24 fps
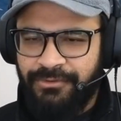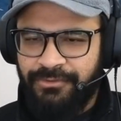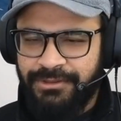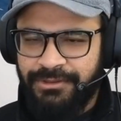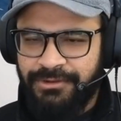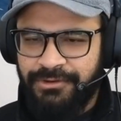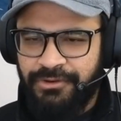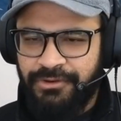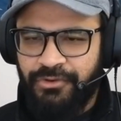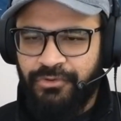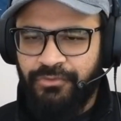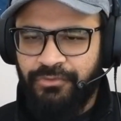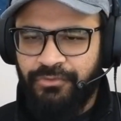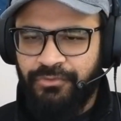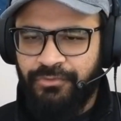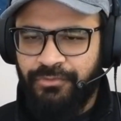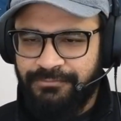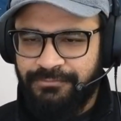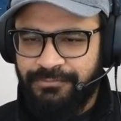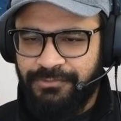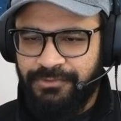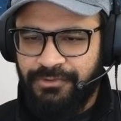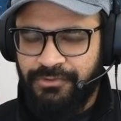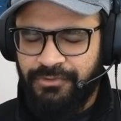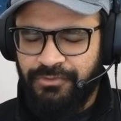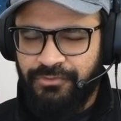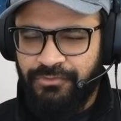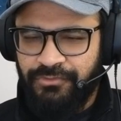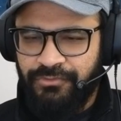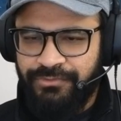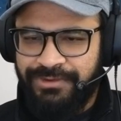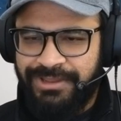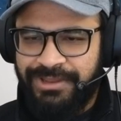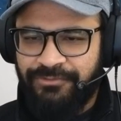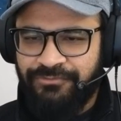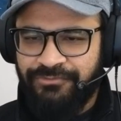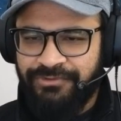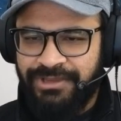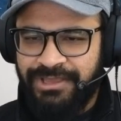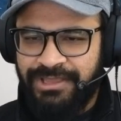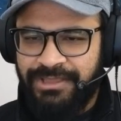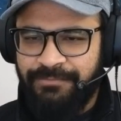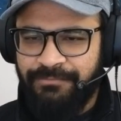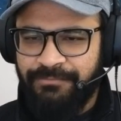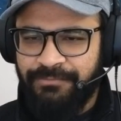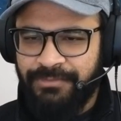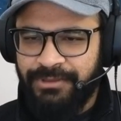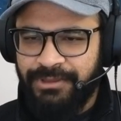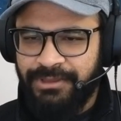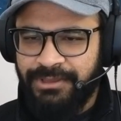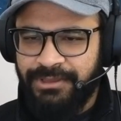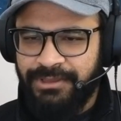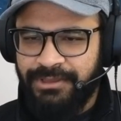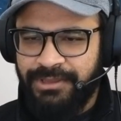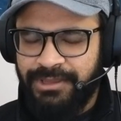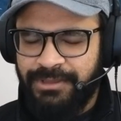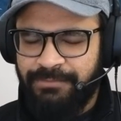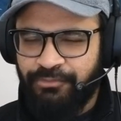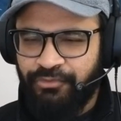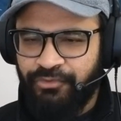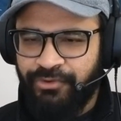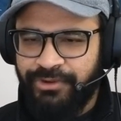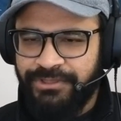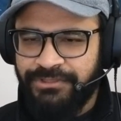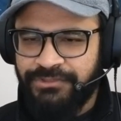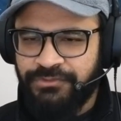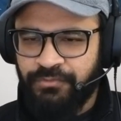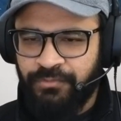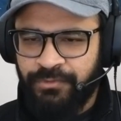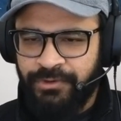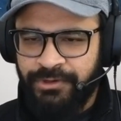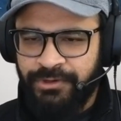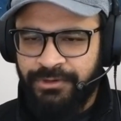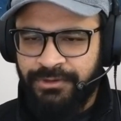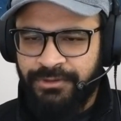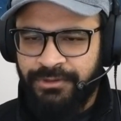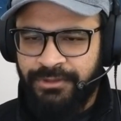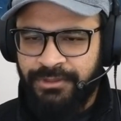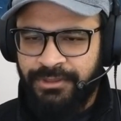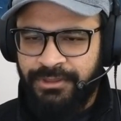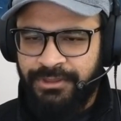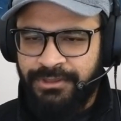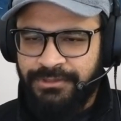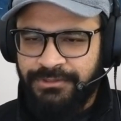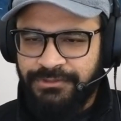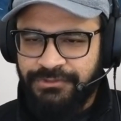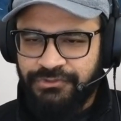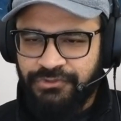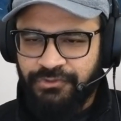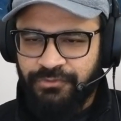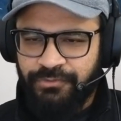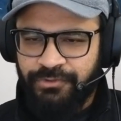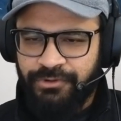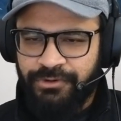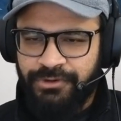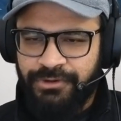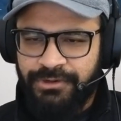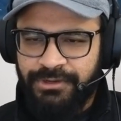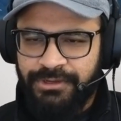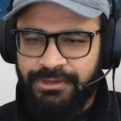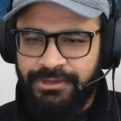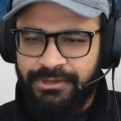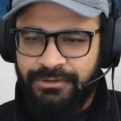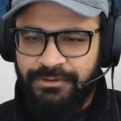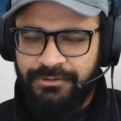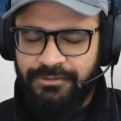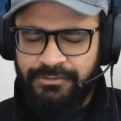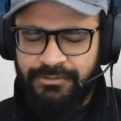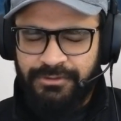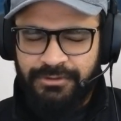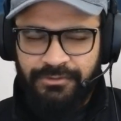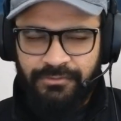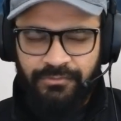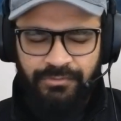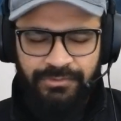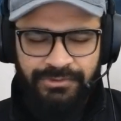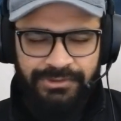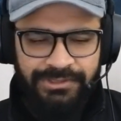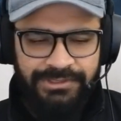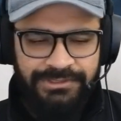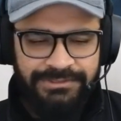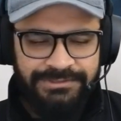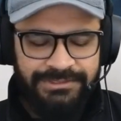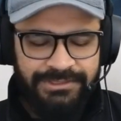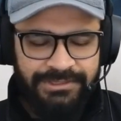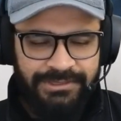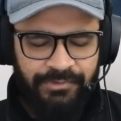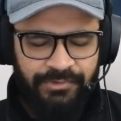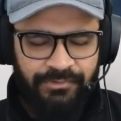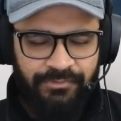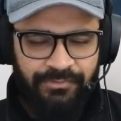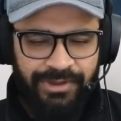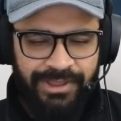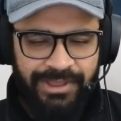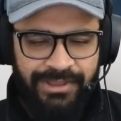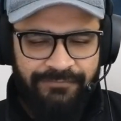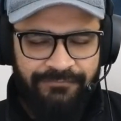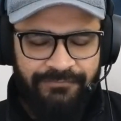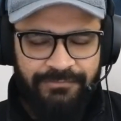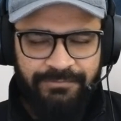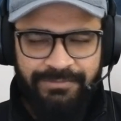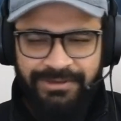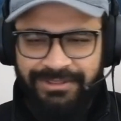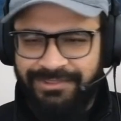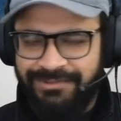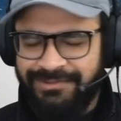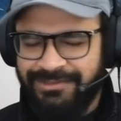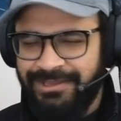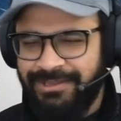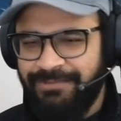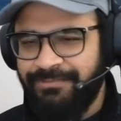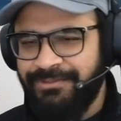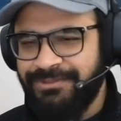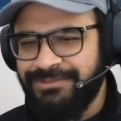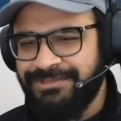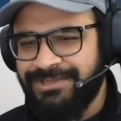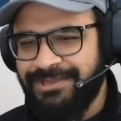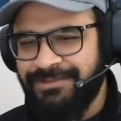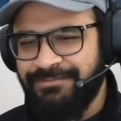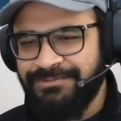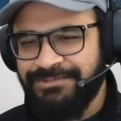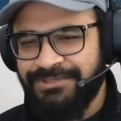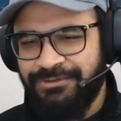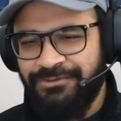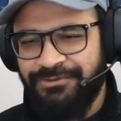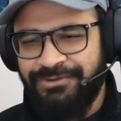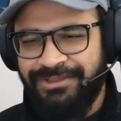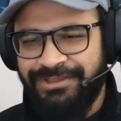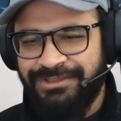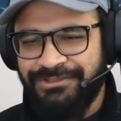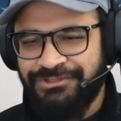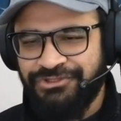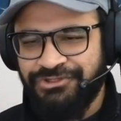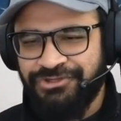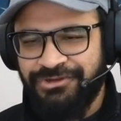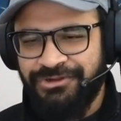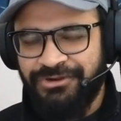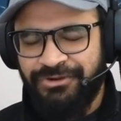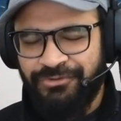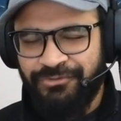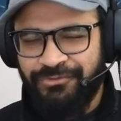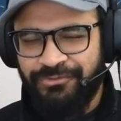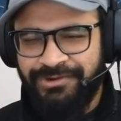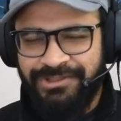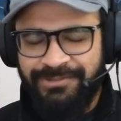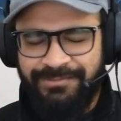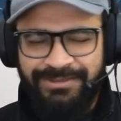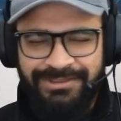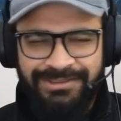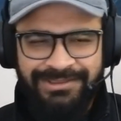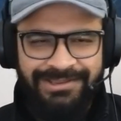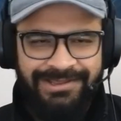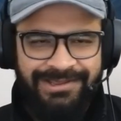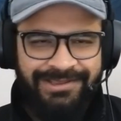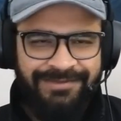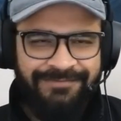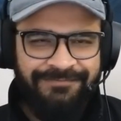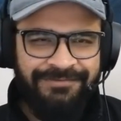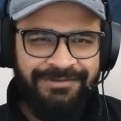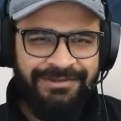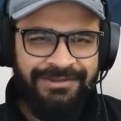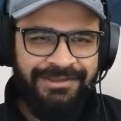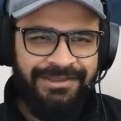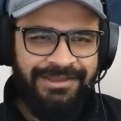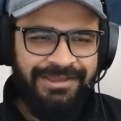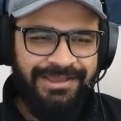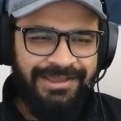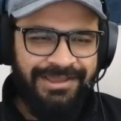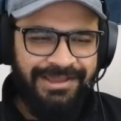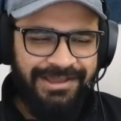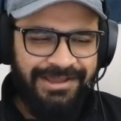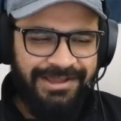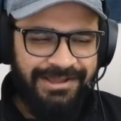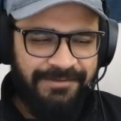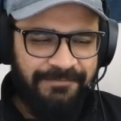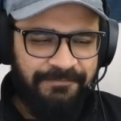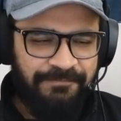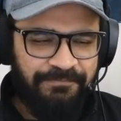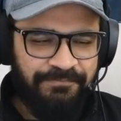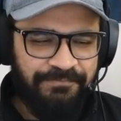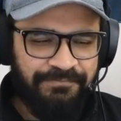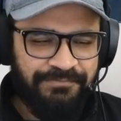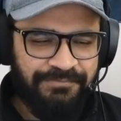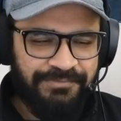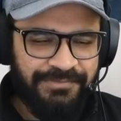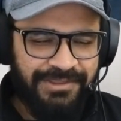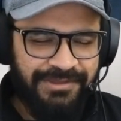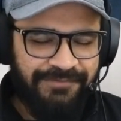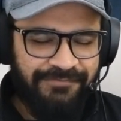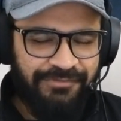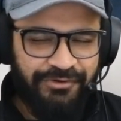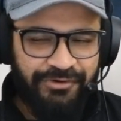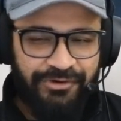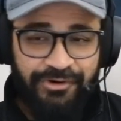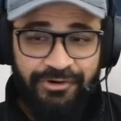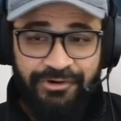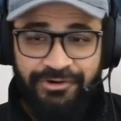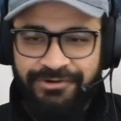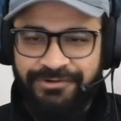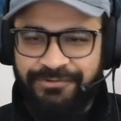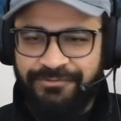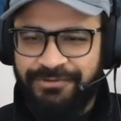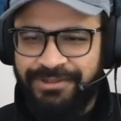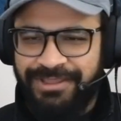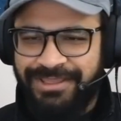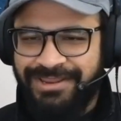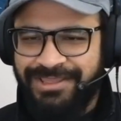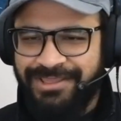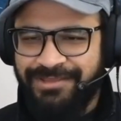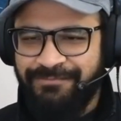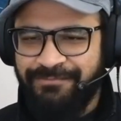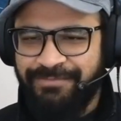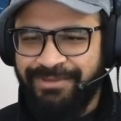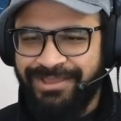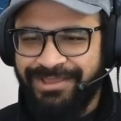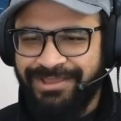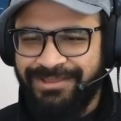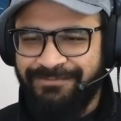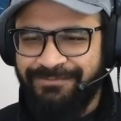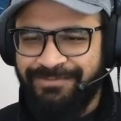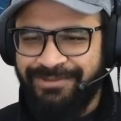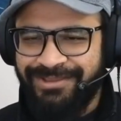no downtime upgrades work. So we're releasing Raft. By the time this comes out, it should already be live, um, if there aren't any big